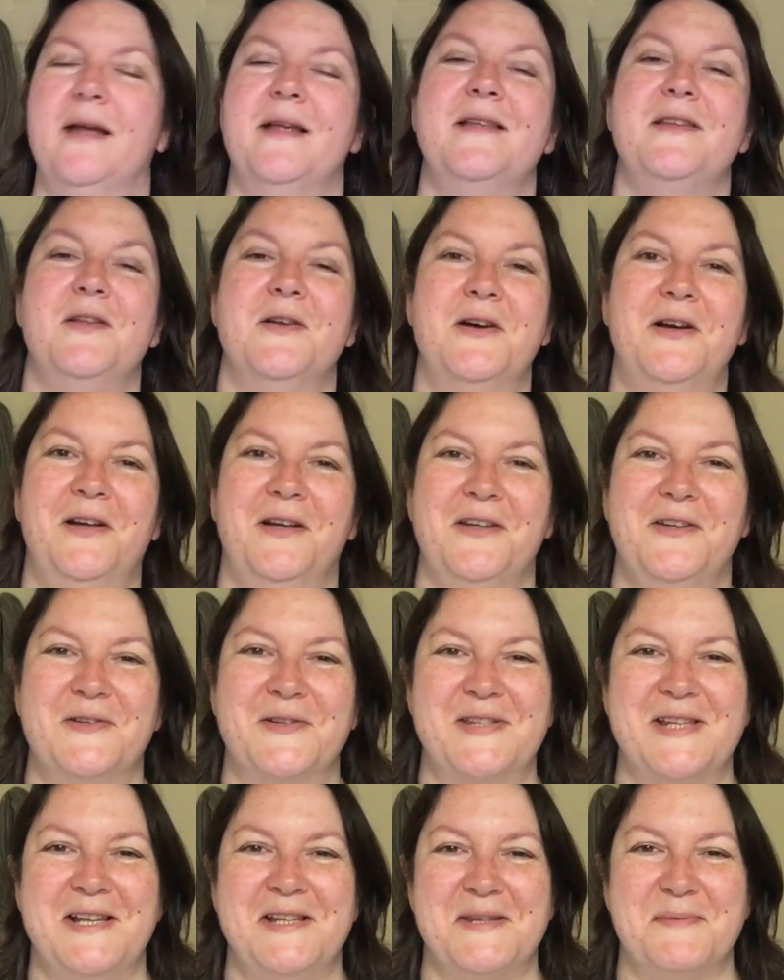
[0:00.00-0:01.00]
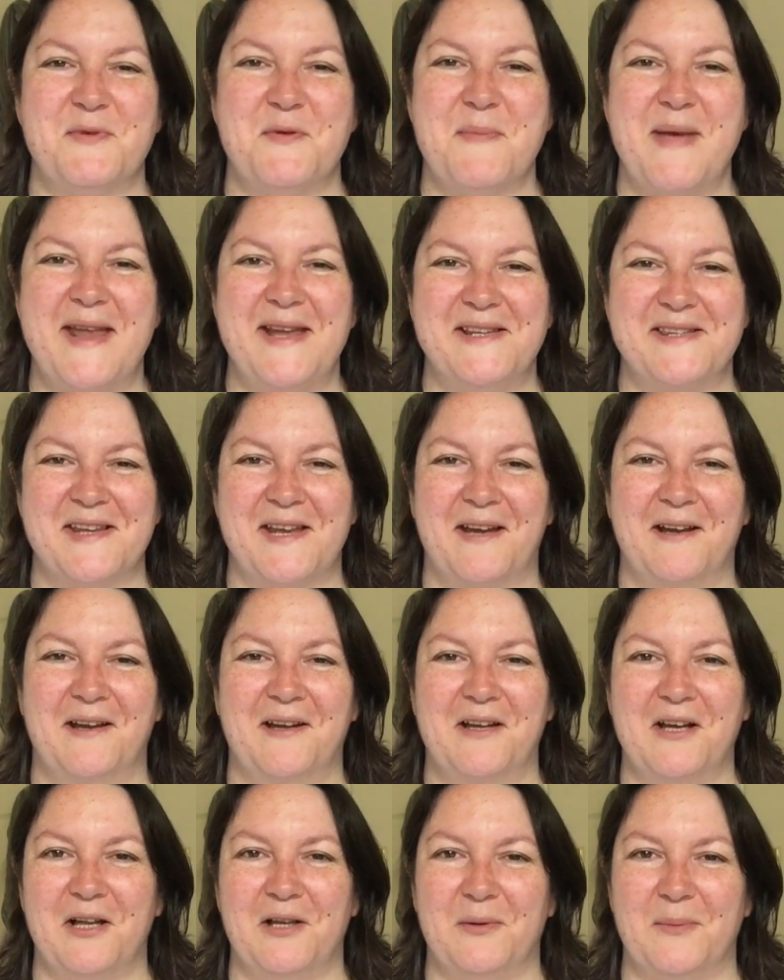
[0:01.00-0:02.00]
you'll see some amazing
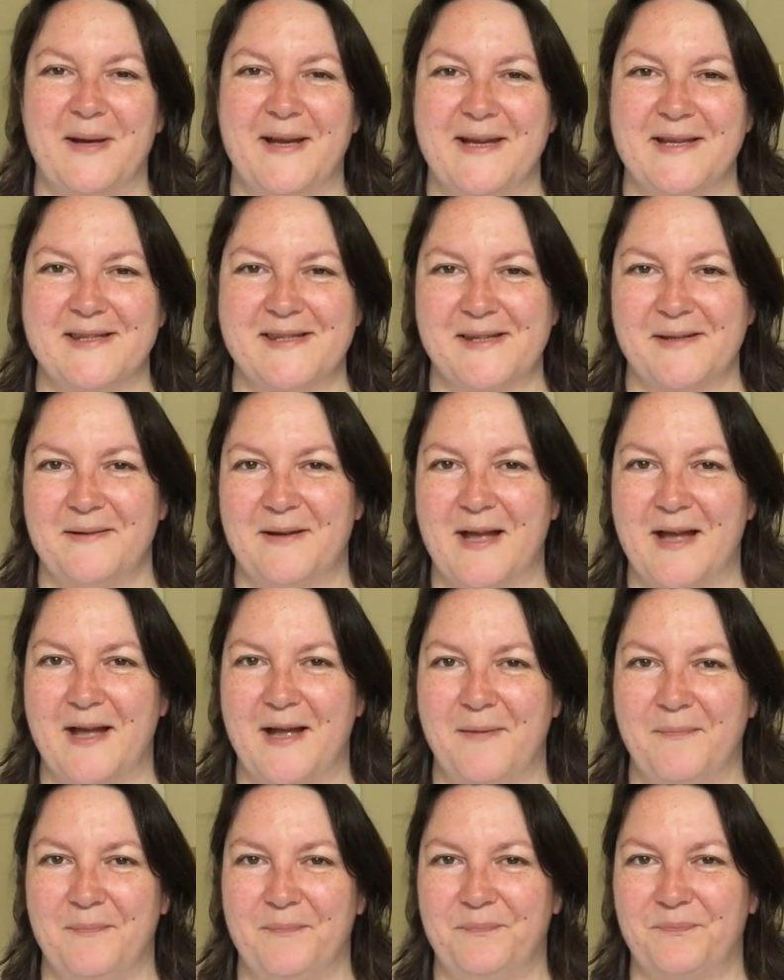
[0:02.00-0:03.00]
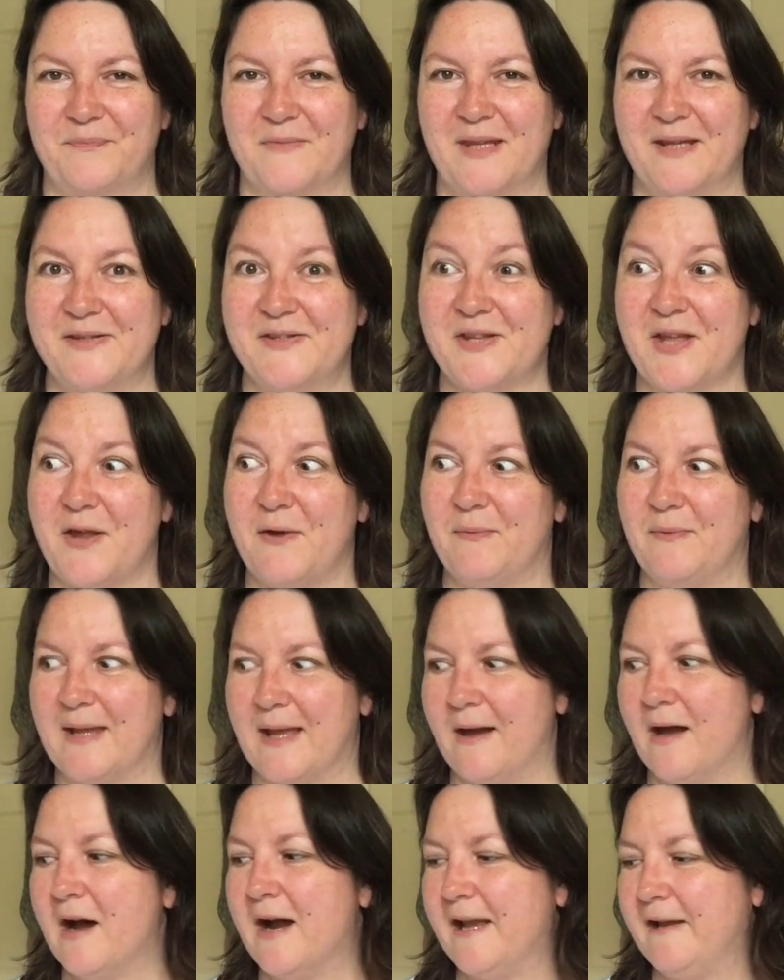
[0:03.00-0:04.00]
colourways. So yeah,
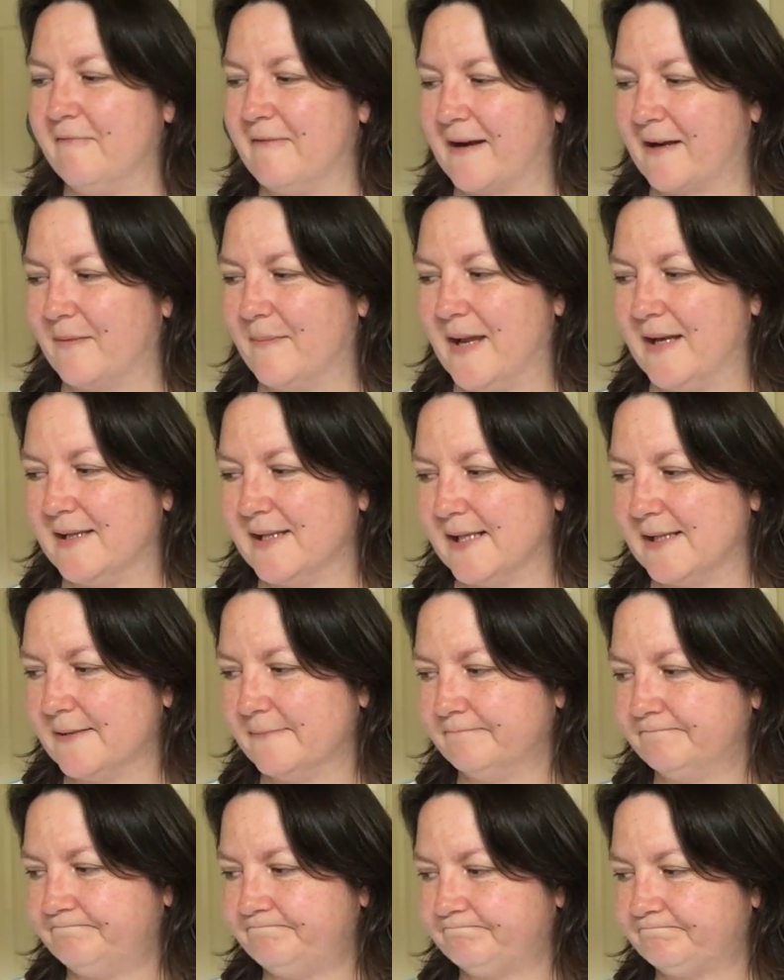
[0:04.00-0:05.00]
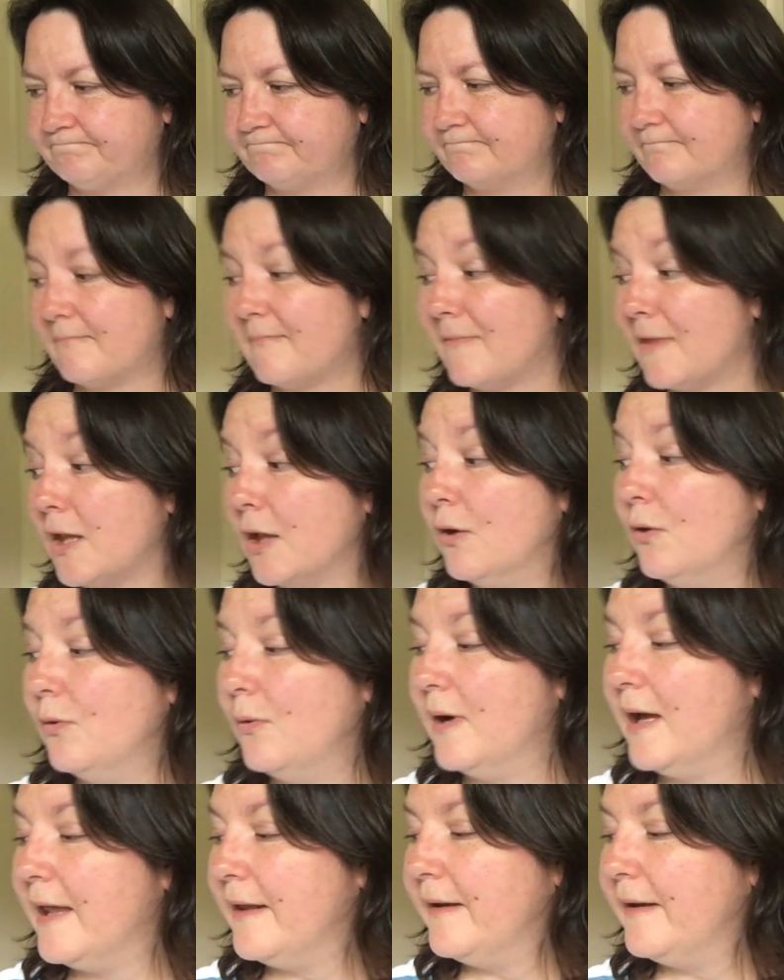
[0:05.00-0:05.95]
highly recommended. Oh,